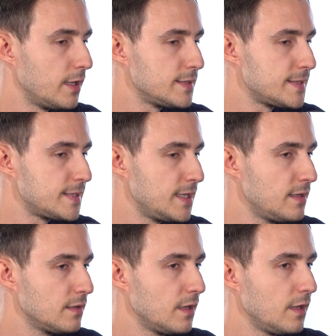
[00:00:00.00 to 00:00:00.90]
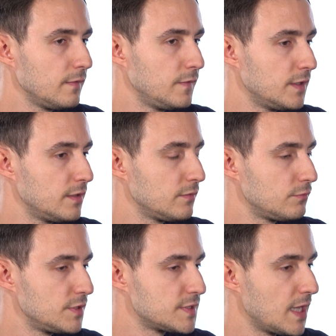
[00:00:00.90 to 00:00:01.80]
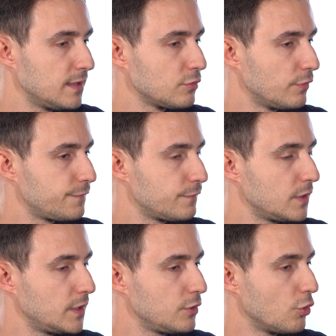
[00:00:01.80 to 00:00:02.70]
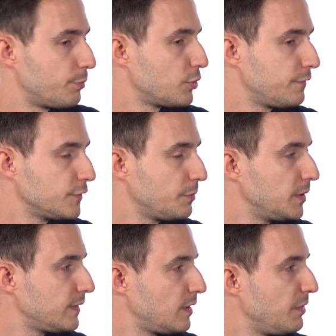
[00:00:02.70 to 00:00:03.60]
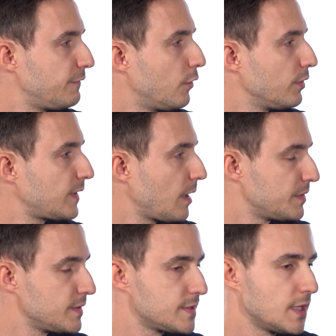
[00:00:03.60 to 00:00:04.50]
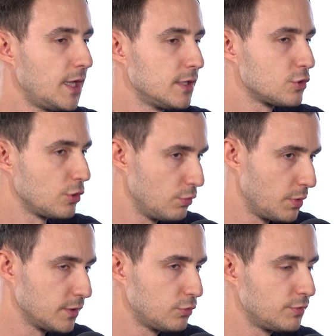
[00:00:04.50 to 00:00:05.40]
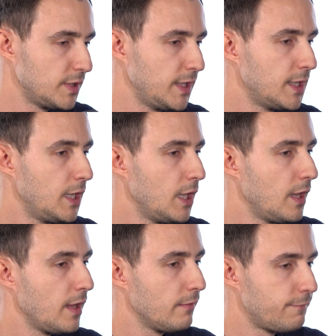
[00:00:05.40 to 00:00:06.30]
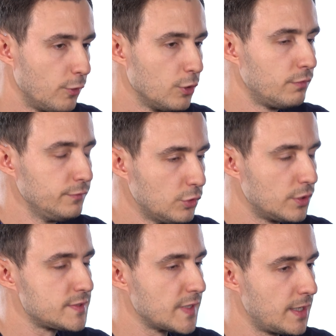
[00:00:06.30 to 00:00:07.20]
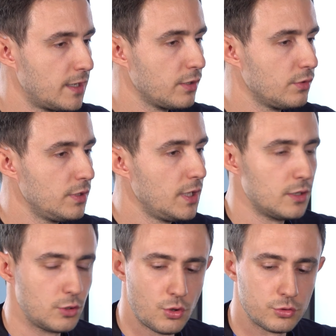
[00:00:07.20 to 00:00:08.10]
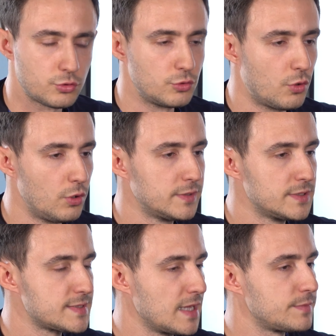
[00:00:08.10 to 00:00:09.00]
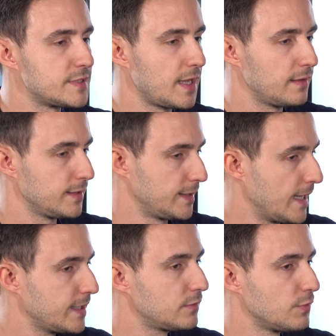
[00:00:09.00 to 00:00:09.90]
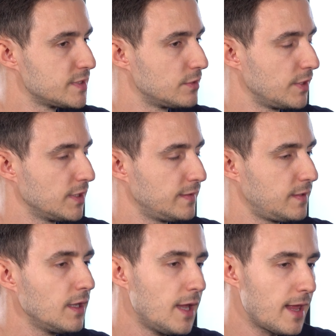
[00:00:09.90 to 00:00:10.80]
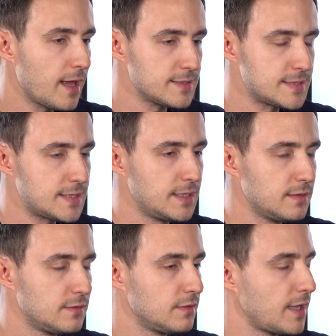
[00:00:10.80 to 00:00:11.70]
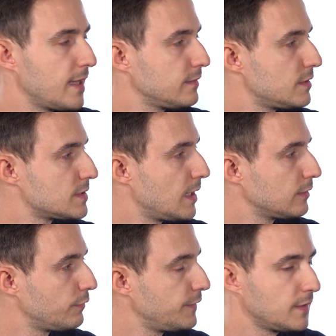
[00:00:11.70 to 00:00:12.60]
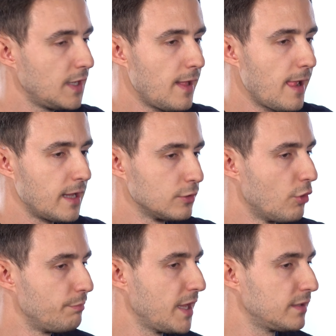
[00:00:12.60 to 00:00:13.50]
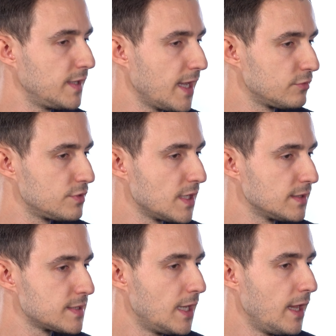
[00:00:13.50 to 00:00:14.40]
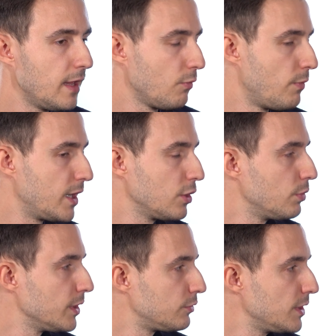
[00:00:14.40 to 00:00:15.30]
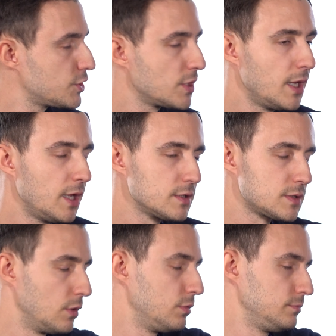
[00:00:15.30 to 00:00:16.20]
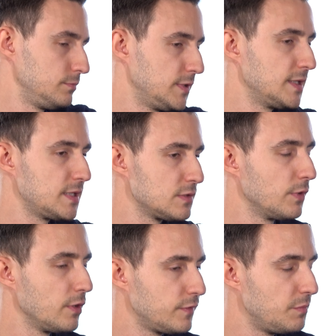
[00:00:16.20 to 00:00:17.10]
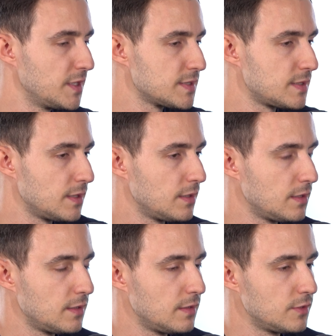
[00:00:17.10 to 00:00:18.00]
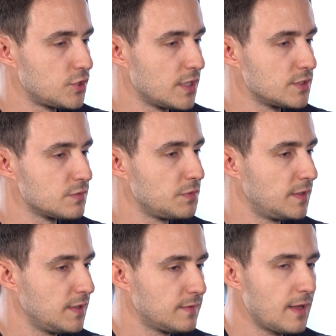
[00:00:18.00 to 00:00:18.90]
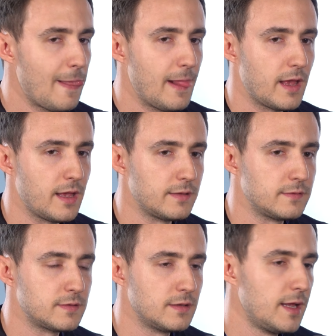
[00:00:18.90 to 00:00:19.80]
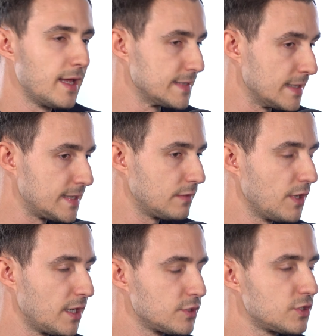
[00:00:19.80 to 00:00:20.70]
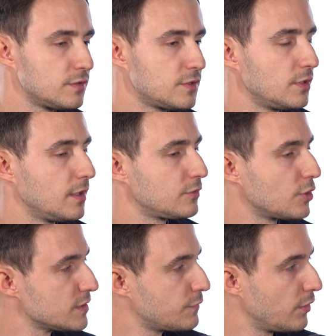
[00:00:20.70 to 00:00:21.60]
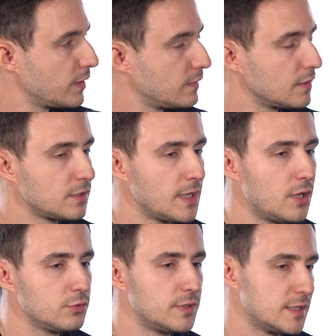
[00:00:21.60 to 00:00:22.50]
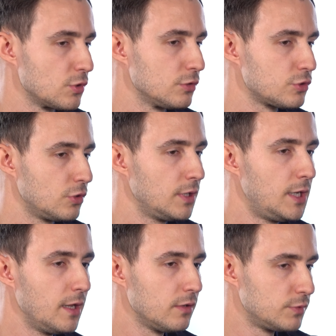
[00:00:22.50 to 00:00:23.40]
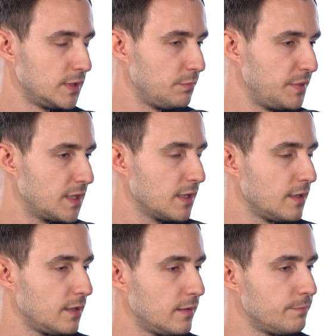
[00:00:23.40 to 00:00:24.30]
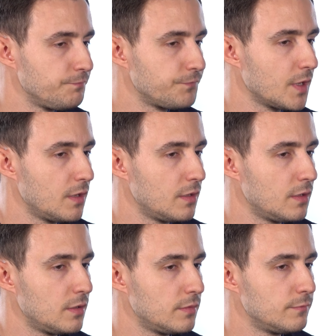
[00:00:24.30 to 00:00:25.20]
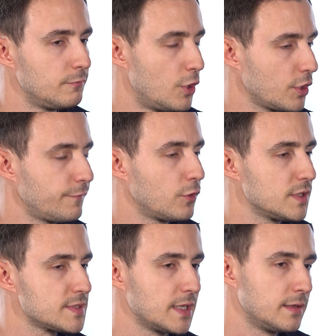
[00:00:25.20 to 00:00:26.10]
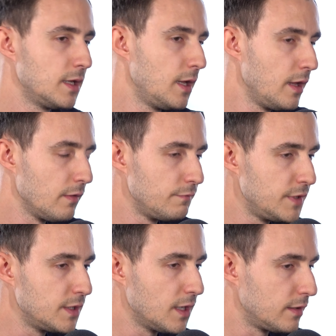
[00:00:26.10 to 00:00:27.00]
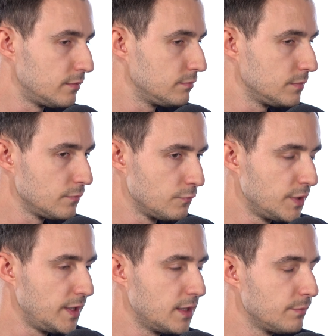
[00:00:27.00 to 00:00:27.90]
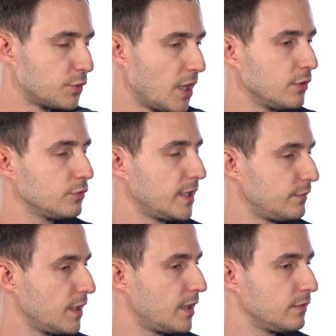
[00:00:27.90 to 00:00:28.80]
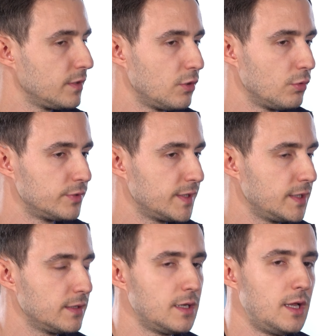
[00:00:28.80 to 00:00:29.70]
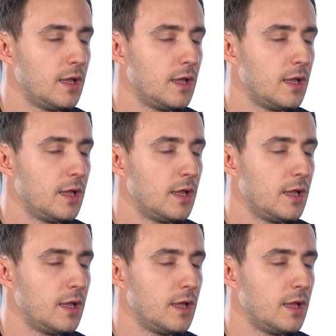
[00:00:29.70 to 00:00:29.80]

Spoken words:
see the result of your profitability before it happens. So you wanted to really follow to a scenario, go through all the steps like it was the reality, and see the end result of it and compare the end results where you want to reach. So this is one of the biggest changes we did. And as I said, we are transferring in the cloud. That's also really big work for us, and we are really proud that we are already